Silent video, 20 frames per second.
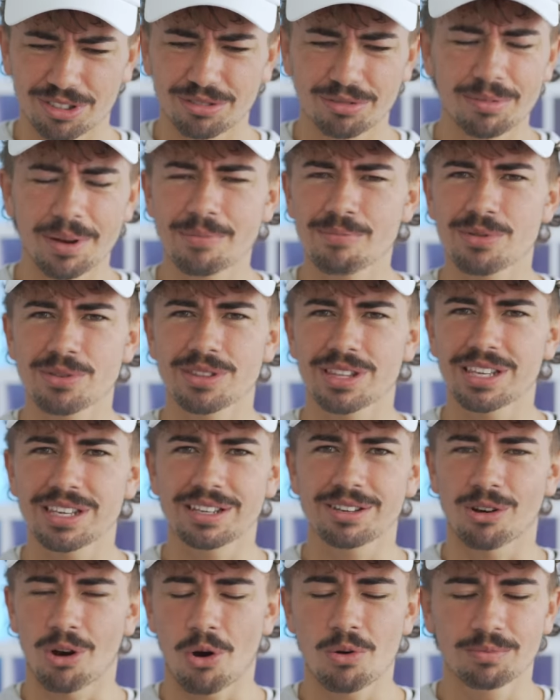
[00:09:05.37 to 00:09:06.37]
you remember
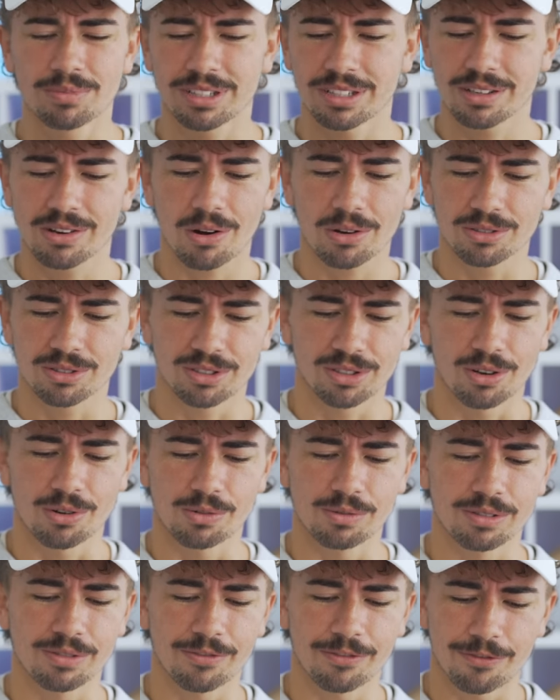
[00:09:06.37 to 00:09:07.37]
the Comme des
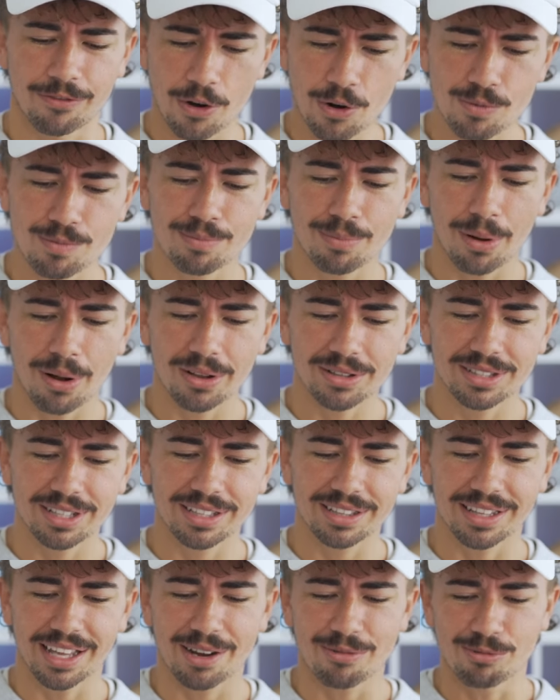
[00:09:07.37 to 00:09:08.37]
Garçons
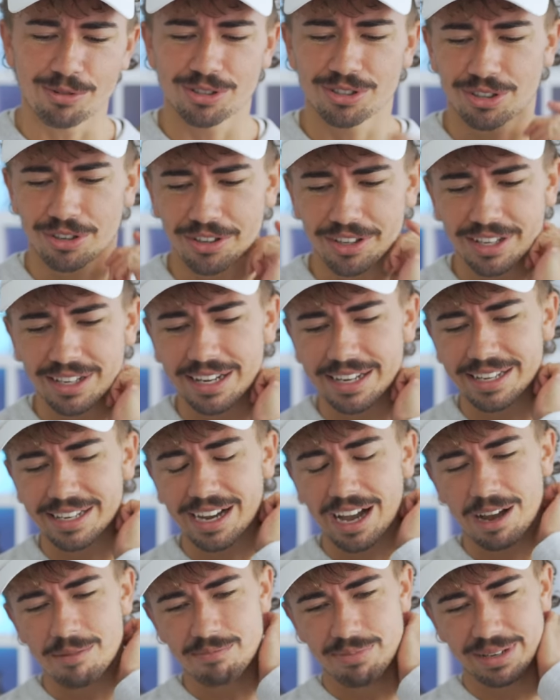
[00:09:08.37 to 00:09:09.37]
Foamposite that was
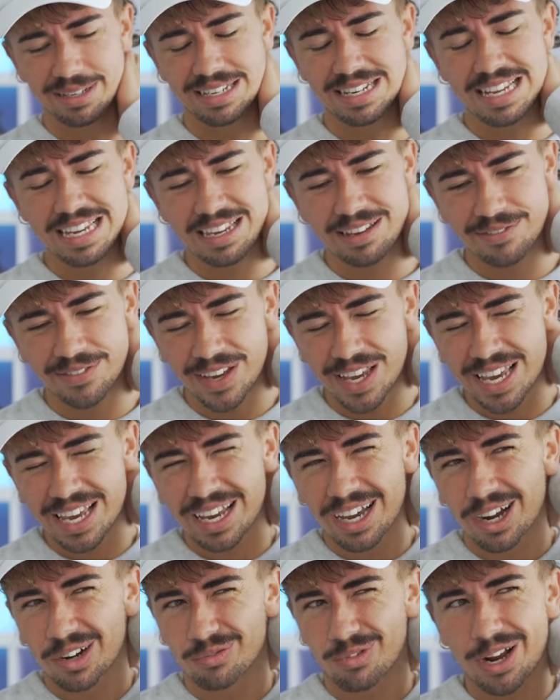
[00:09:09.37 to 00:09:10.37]
circulating, I believe,
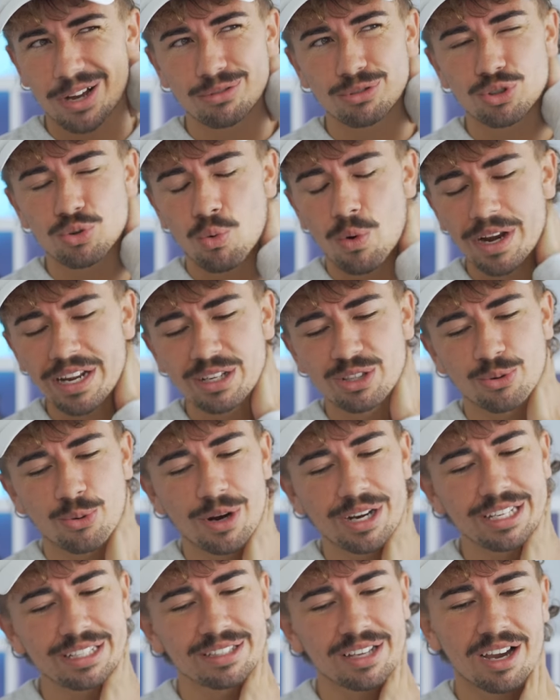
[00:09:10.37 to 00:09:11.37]
Around
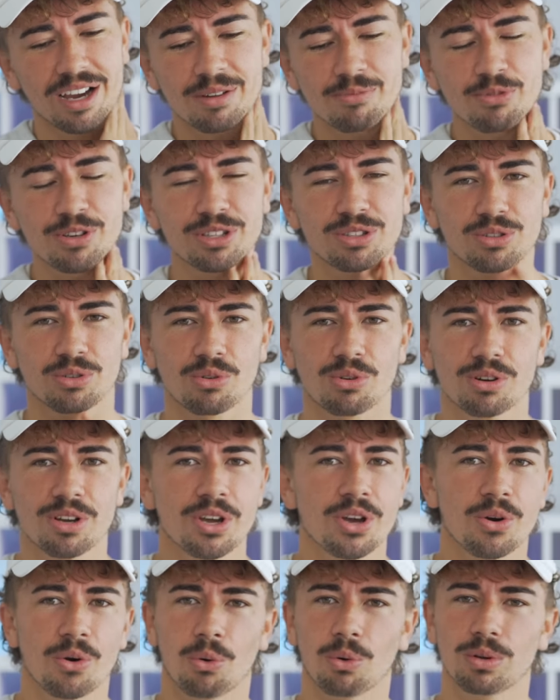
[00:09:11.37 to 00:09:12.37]
2020 time, we saw
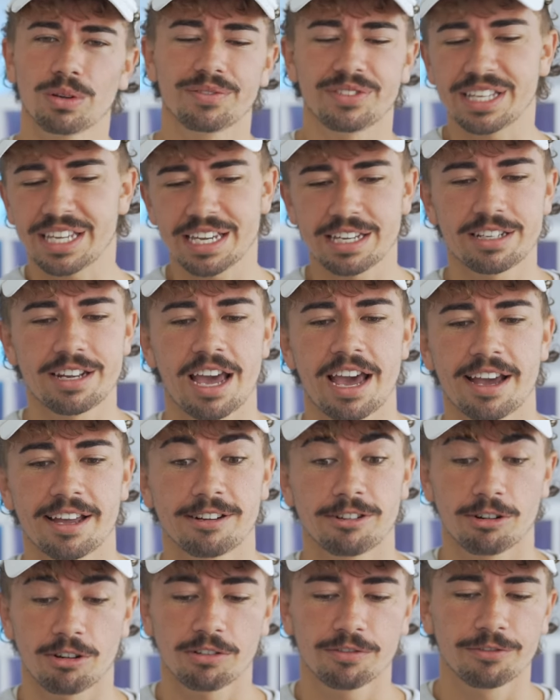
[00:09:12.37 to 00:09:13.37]
all of the in
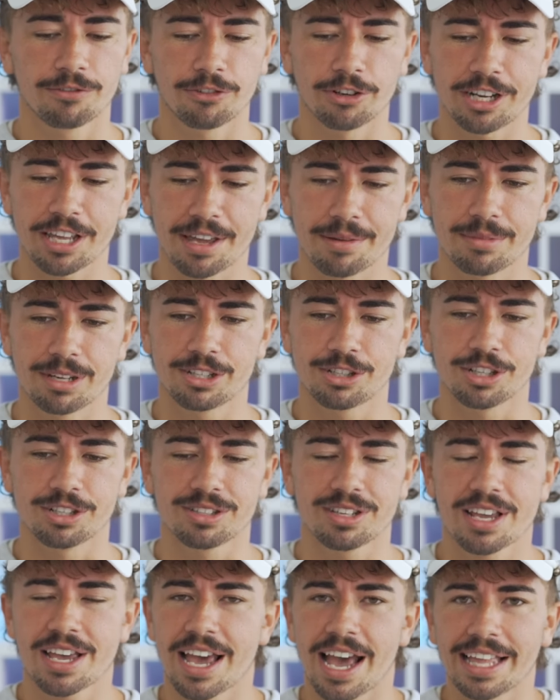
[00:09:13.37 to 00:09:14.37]
hand and on foot
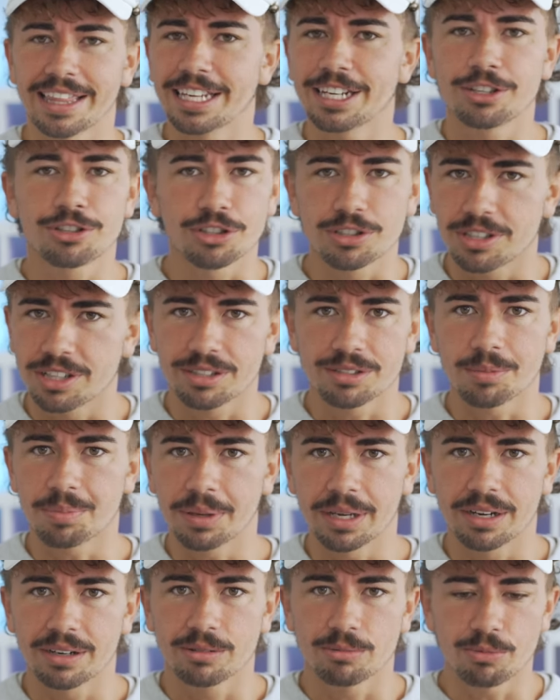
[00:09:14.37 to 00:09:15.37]
images, and then it just
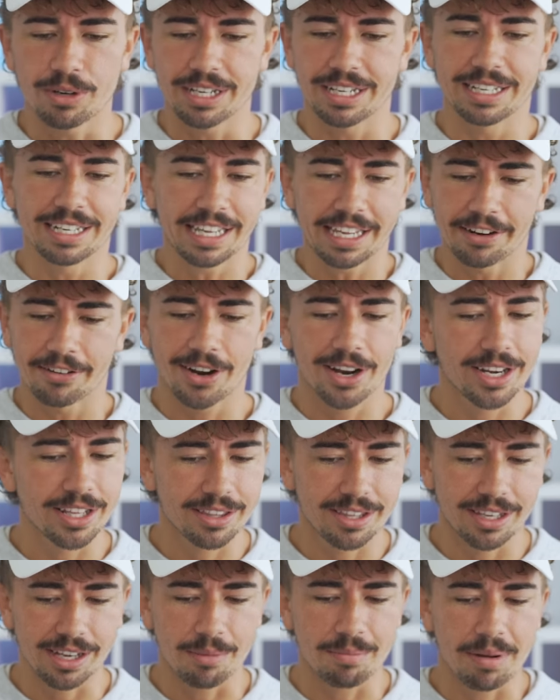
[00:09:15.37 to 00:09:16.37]
disappeared. We didn't hear
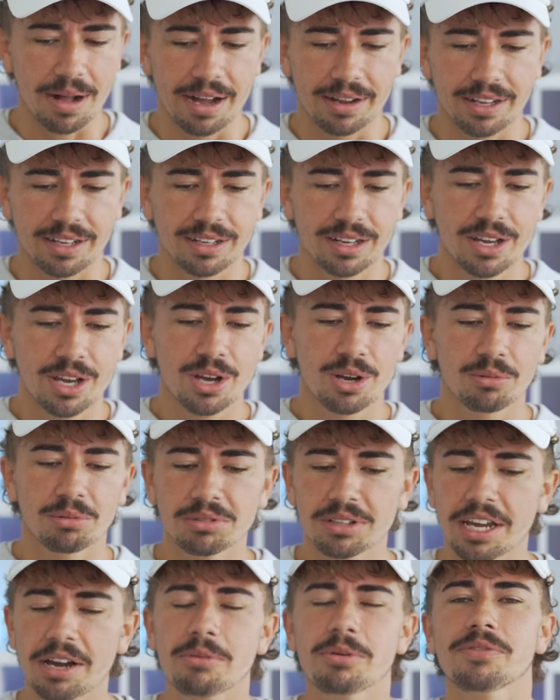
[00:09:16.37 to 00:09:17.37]
anything about it.
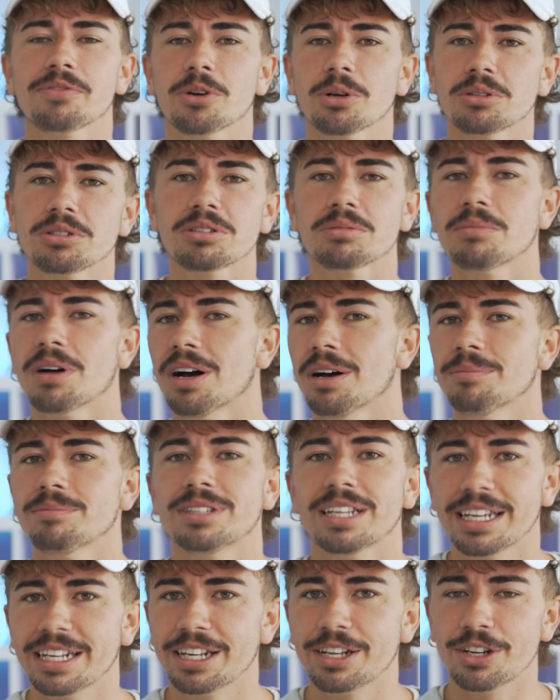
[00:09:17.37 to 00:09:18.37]
Well, now we've got some
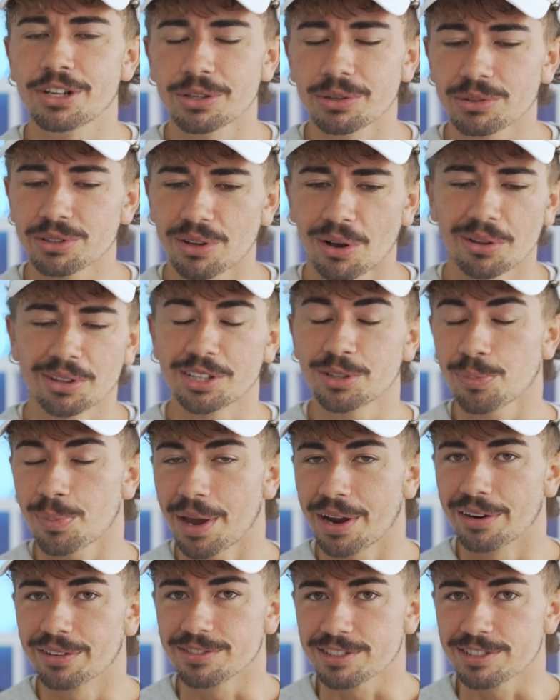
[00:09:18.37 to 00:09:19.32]
updated news on this pair of